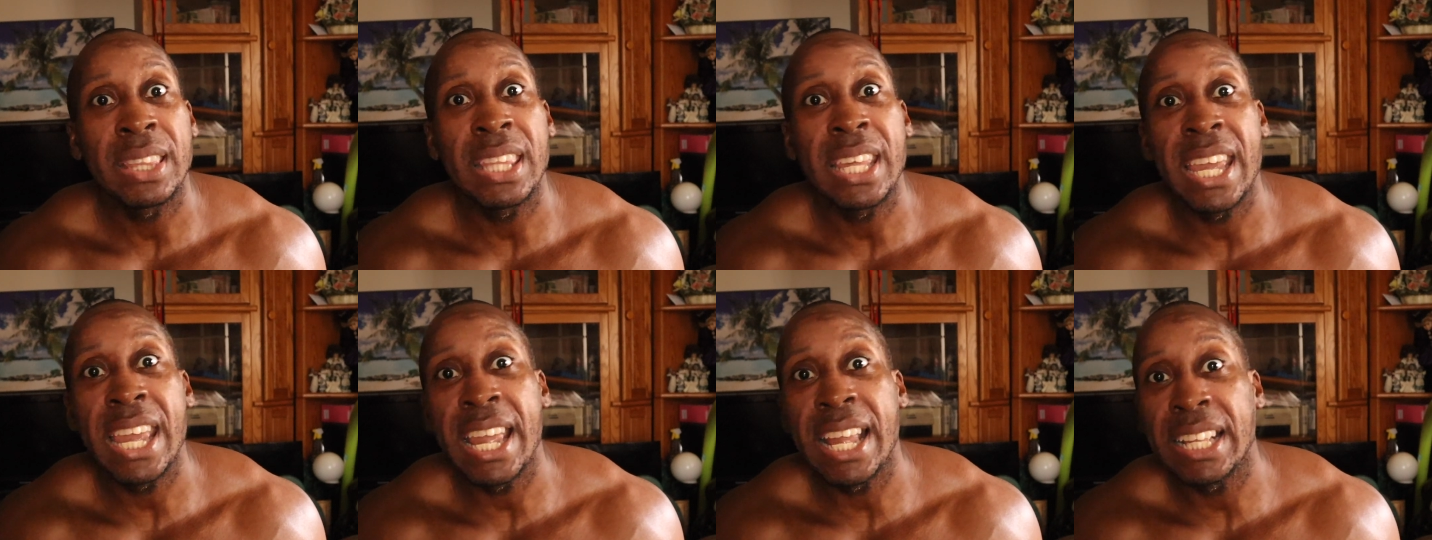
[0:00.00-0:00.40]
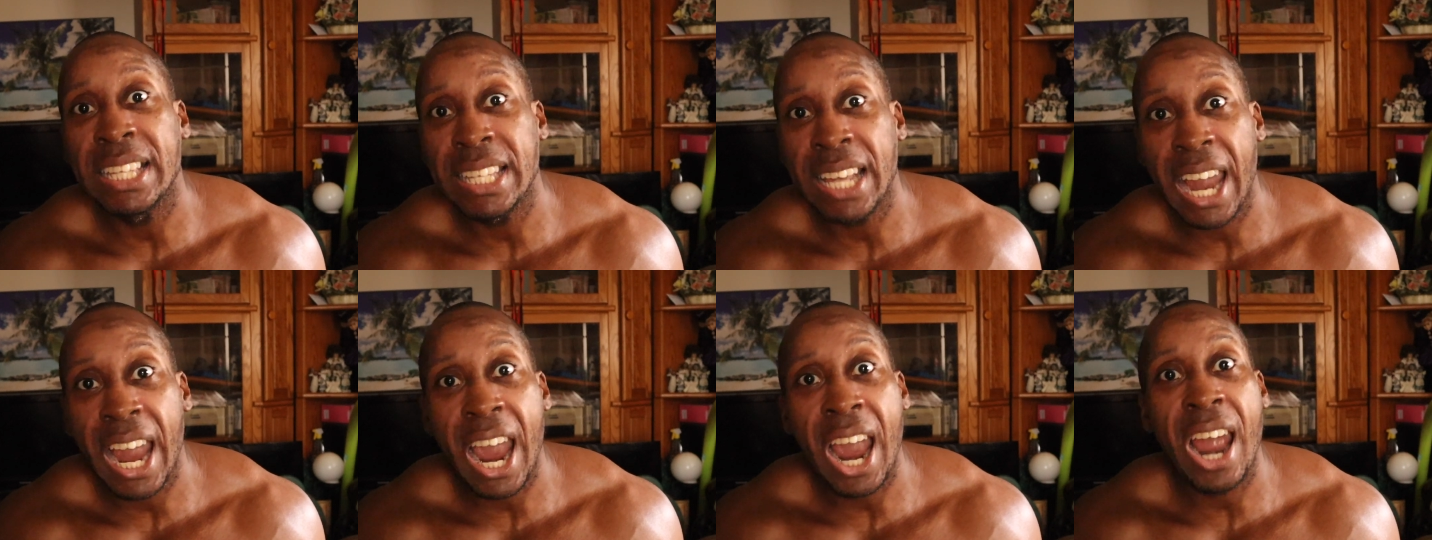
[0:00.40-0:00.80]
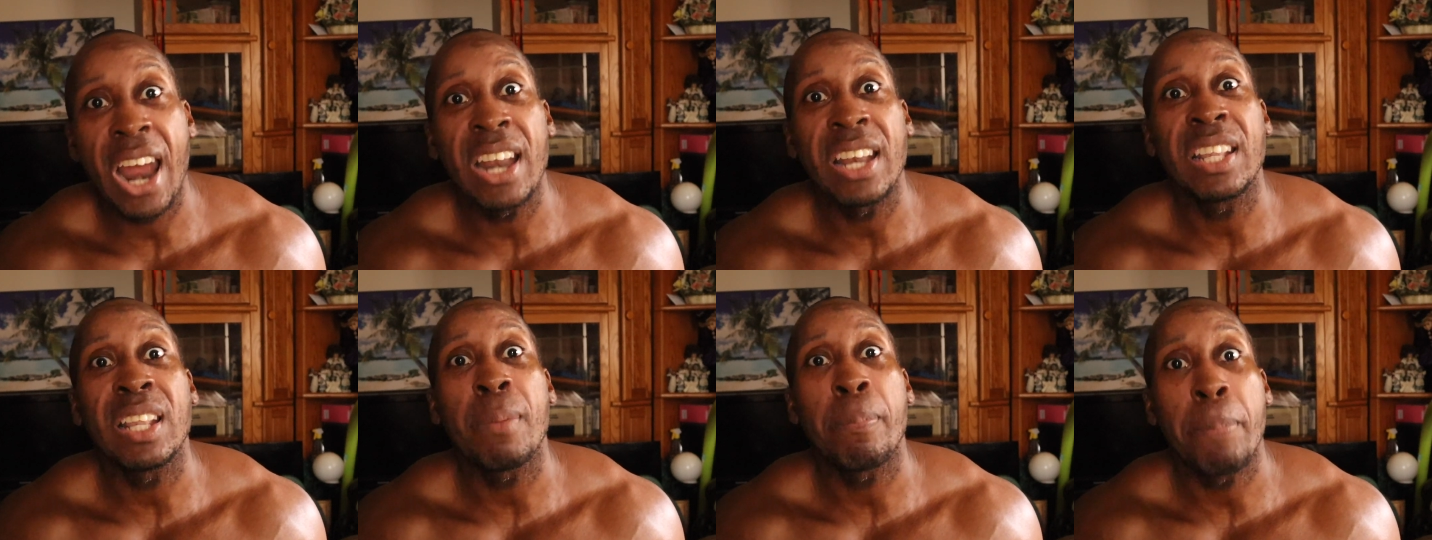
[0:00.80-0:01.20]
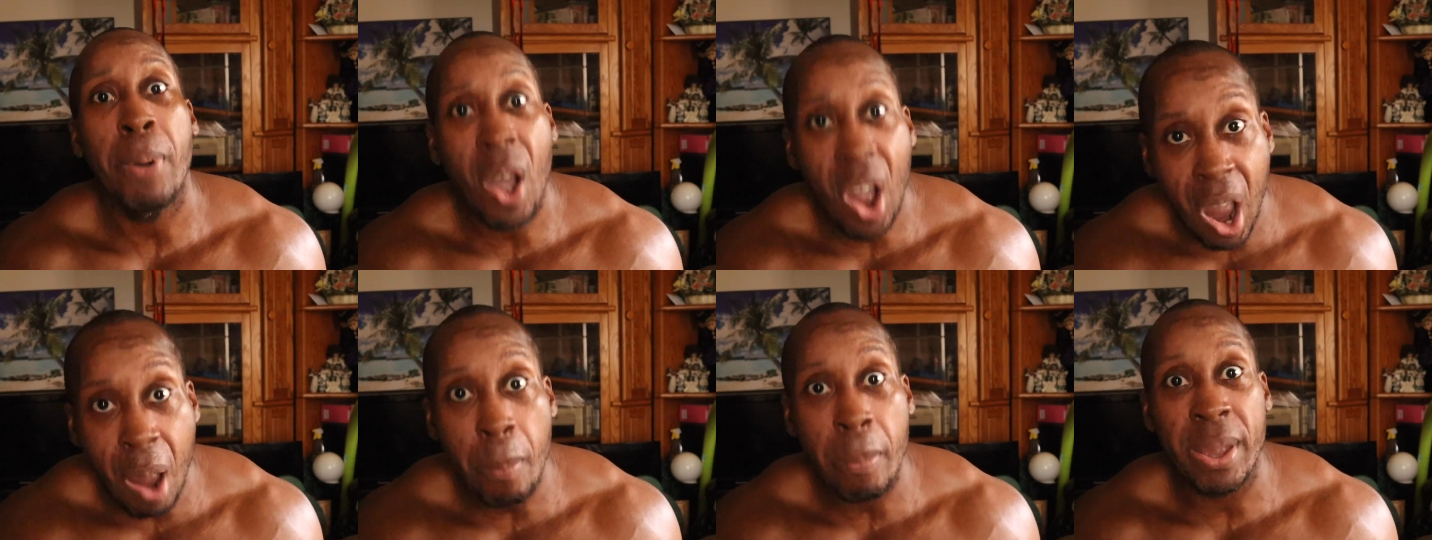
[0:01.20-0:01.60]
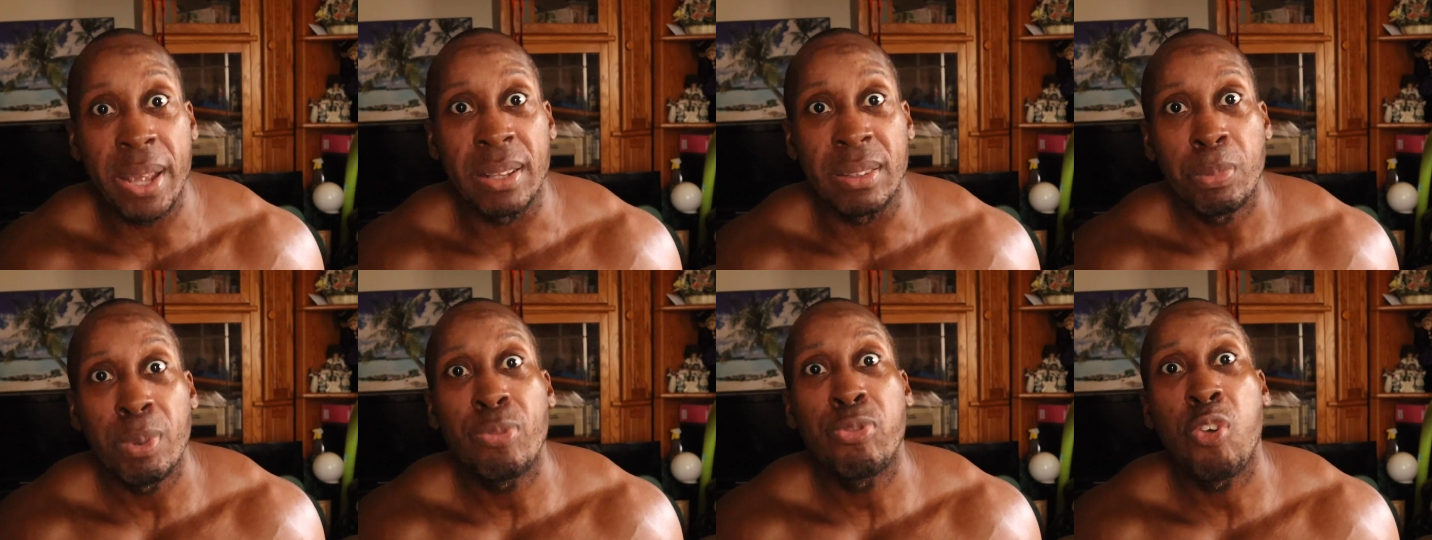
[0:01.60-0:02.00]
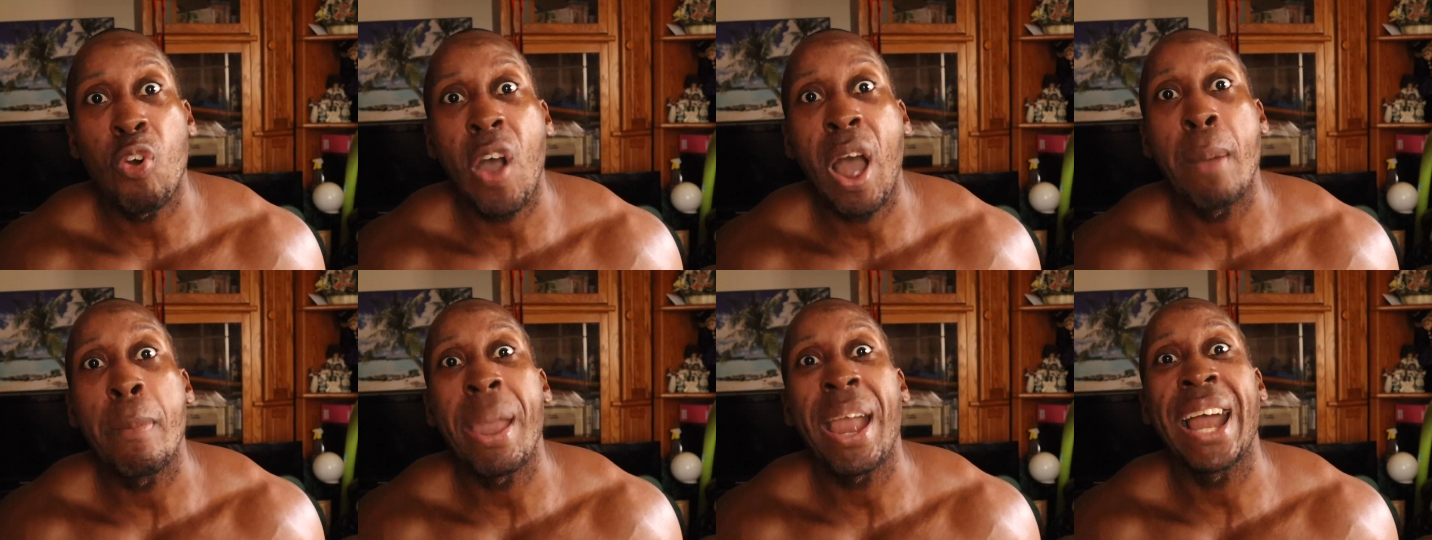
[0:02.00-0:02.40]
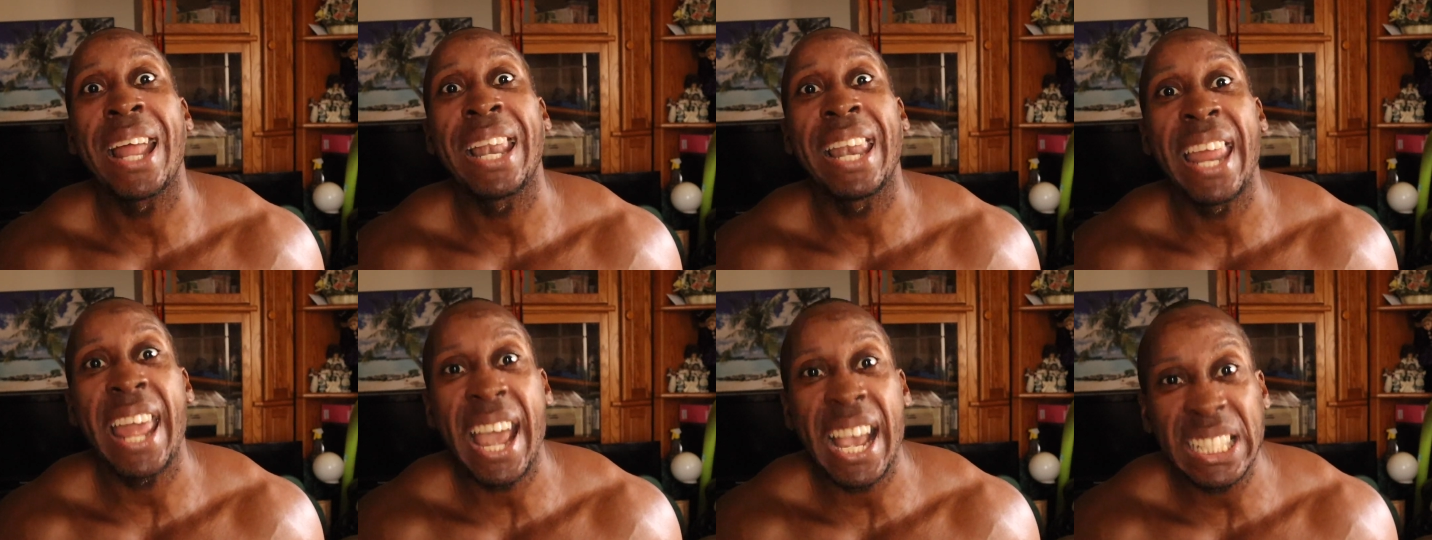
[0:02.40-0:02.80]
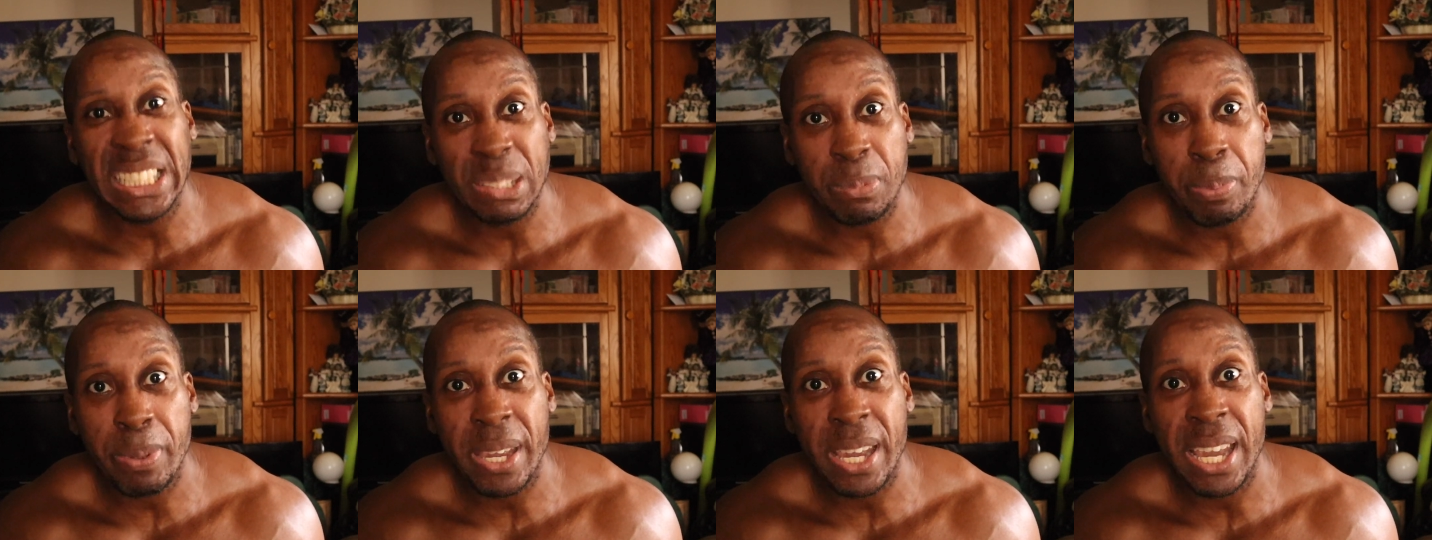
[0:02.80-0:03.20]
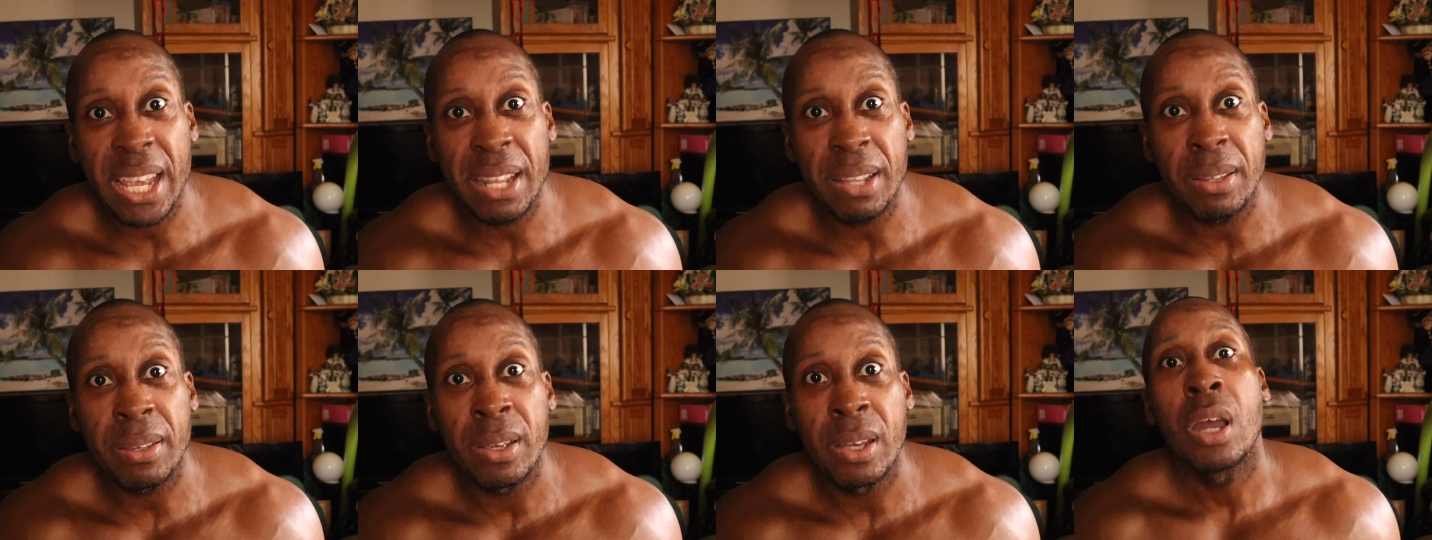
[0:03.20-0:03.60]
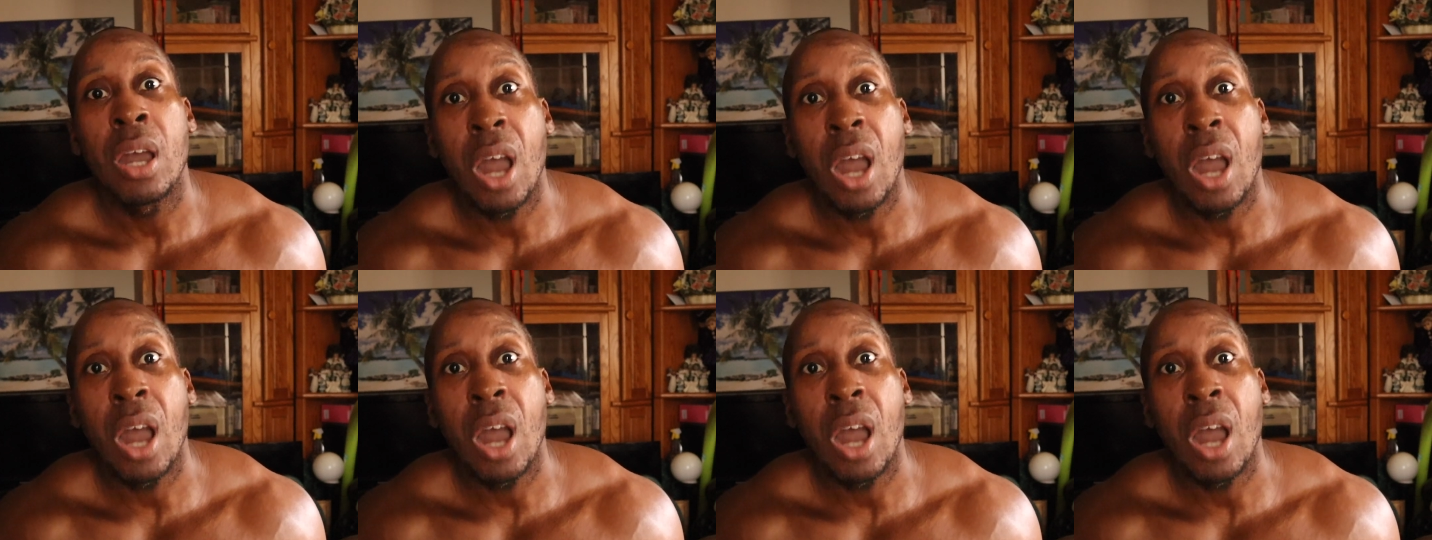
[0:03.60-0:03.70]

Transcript: the entire department before I make a lesbian